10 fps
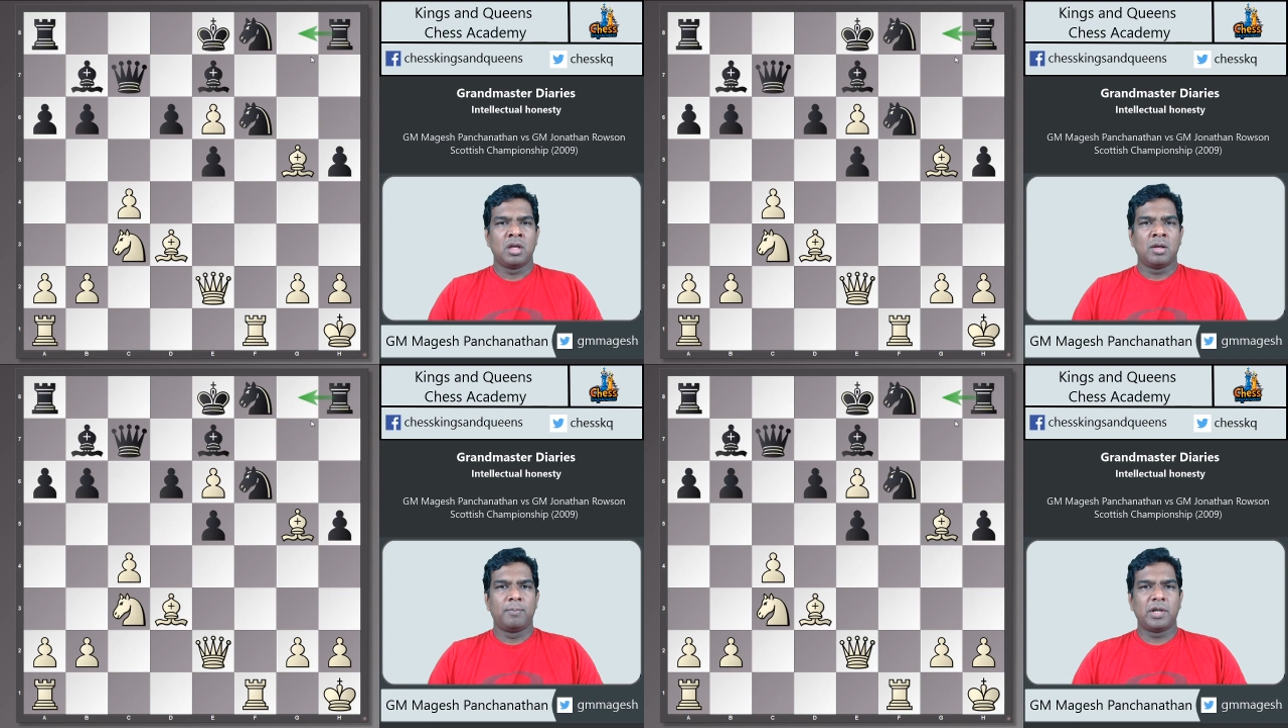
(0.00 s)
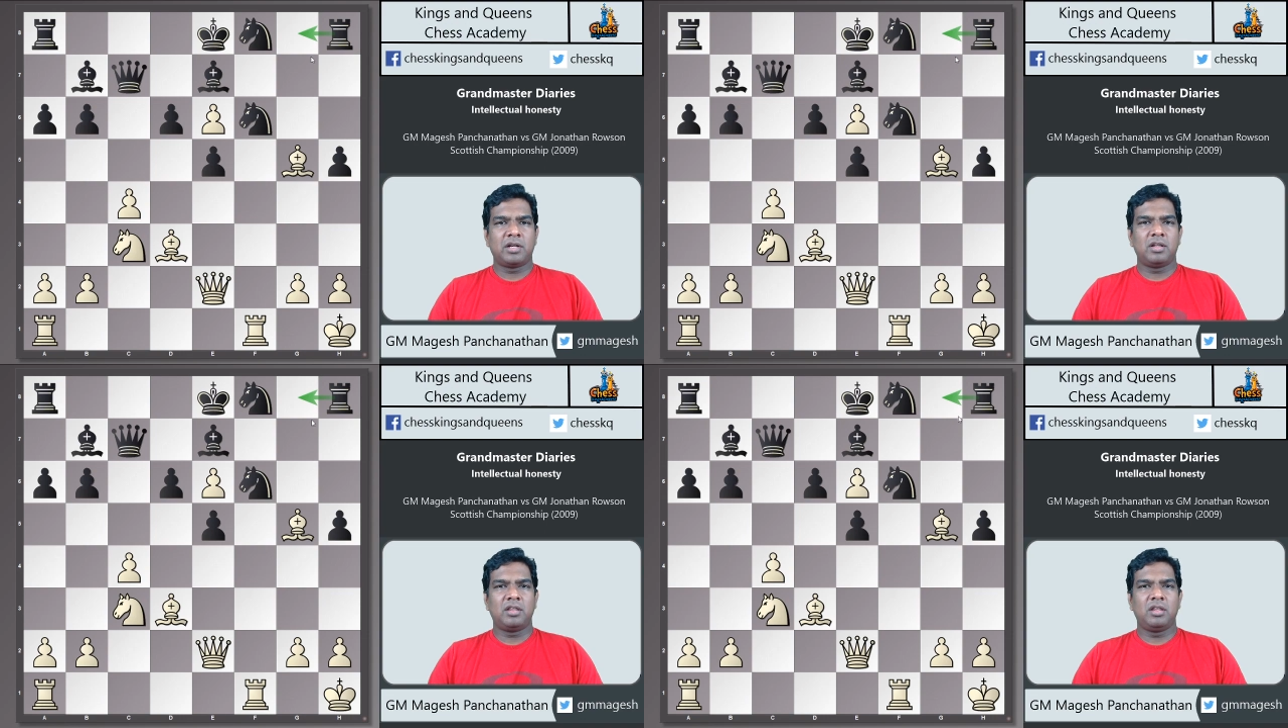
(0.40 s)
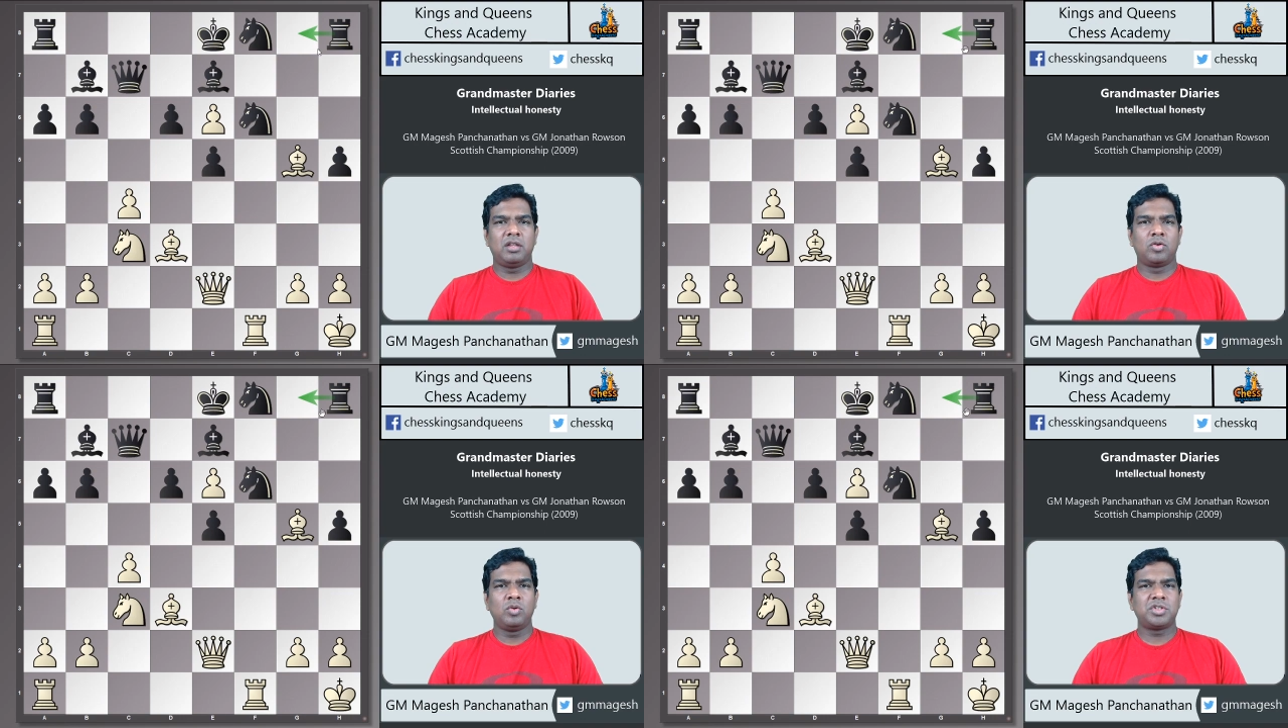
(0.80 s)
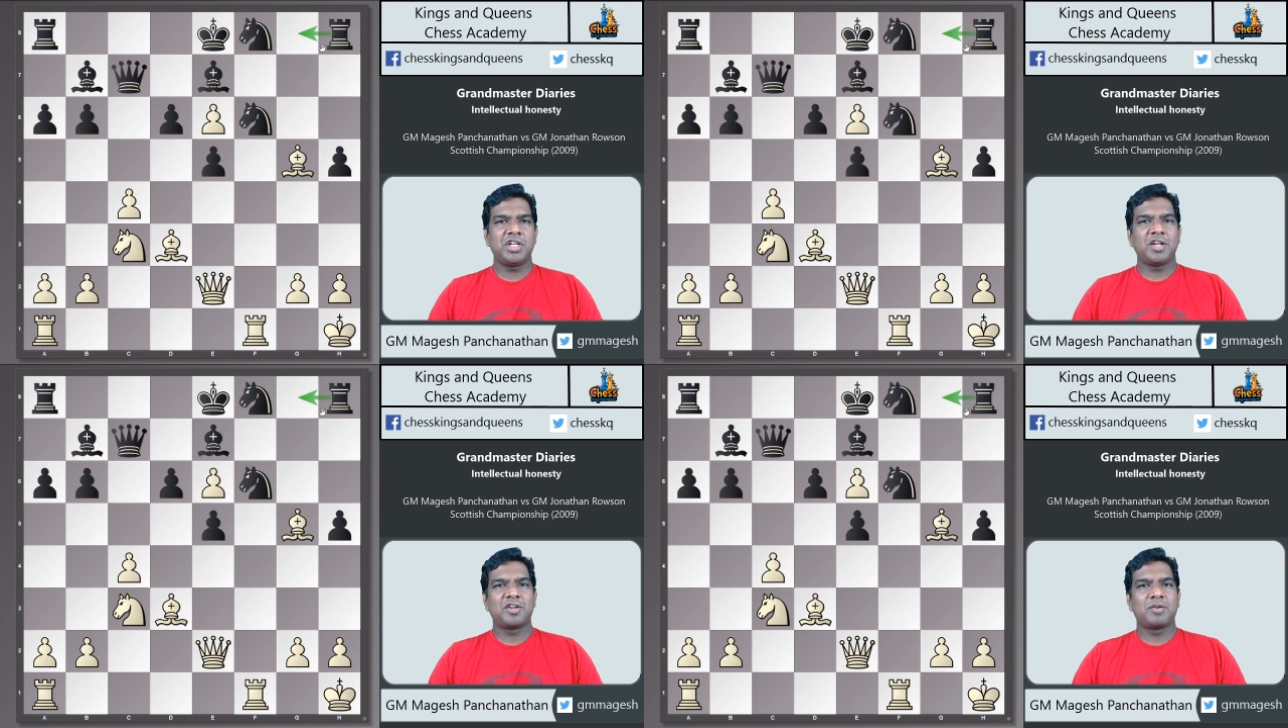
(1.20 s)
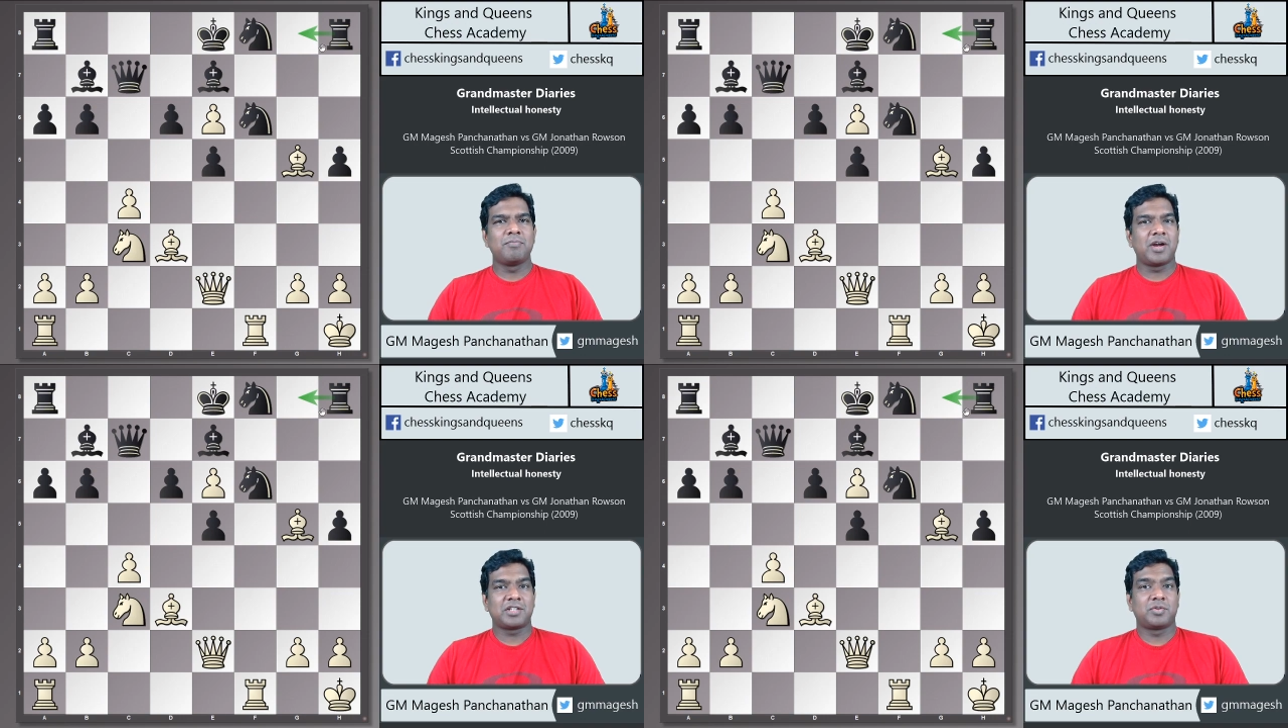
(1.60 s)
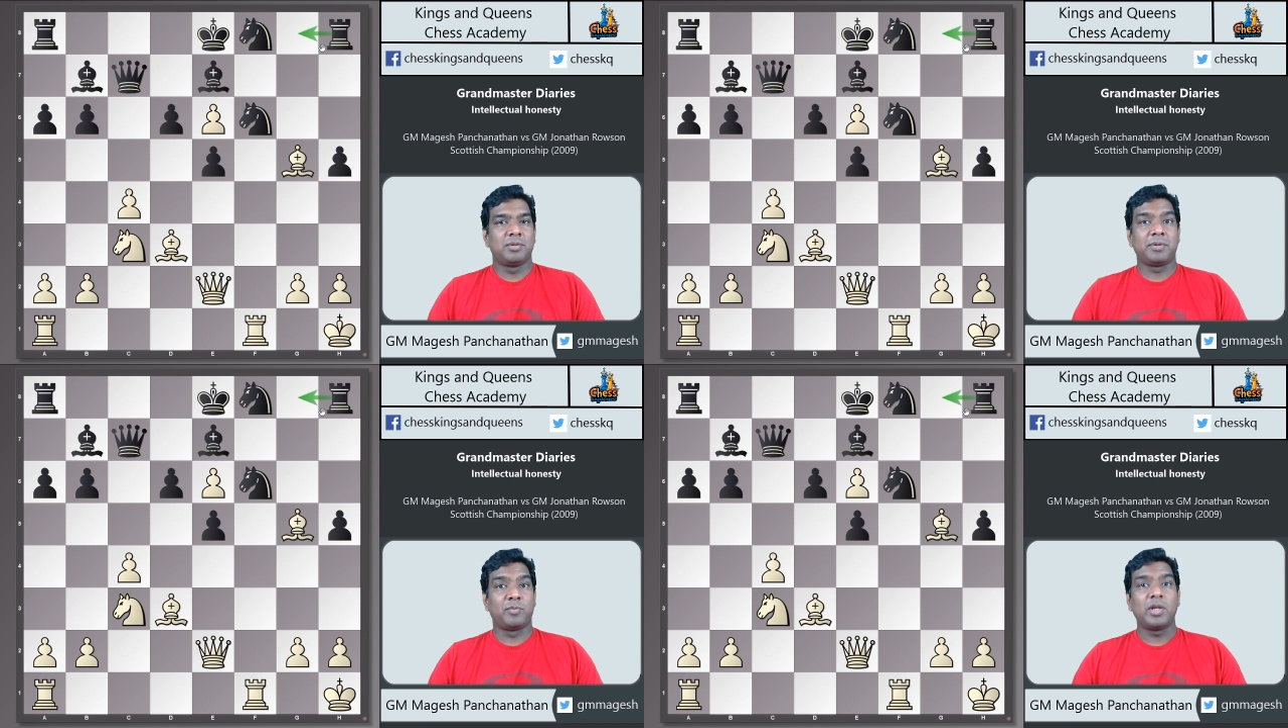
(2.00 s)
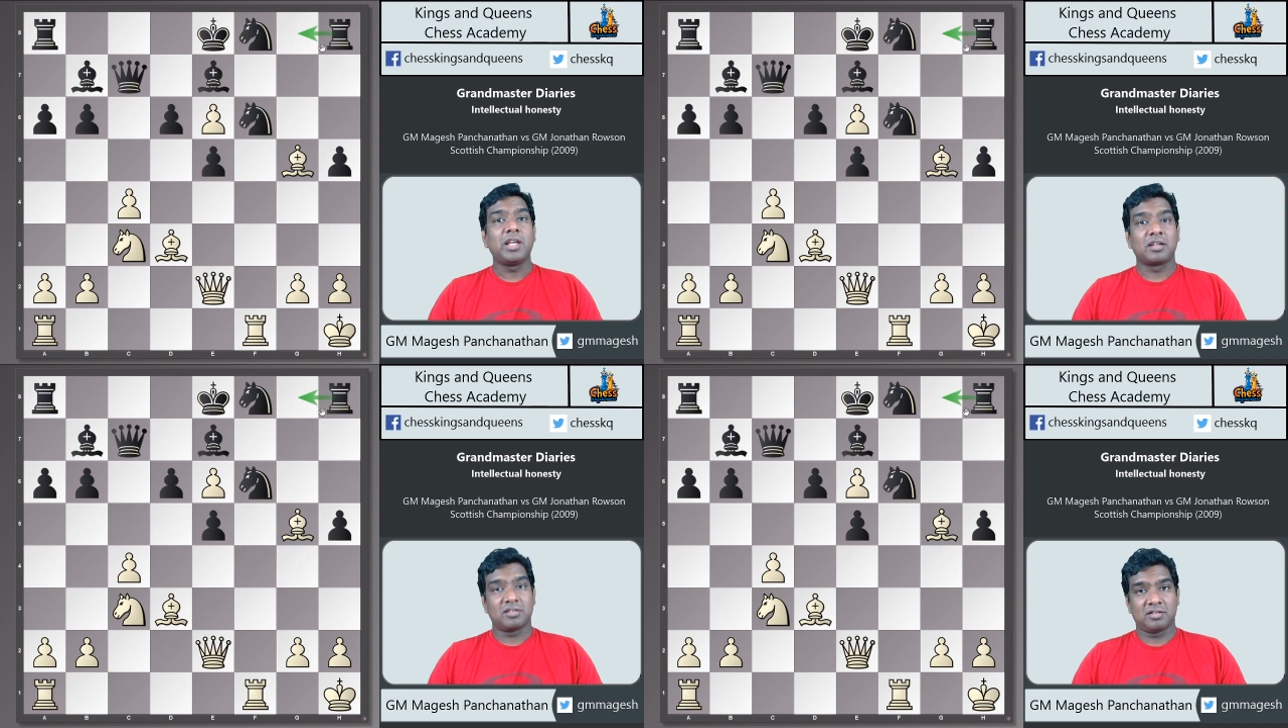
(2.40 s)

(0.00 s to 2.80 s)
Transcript: But rook g8 might as well be winning.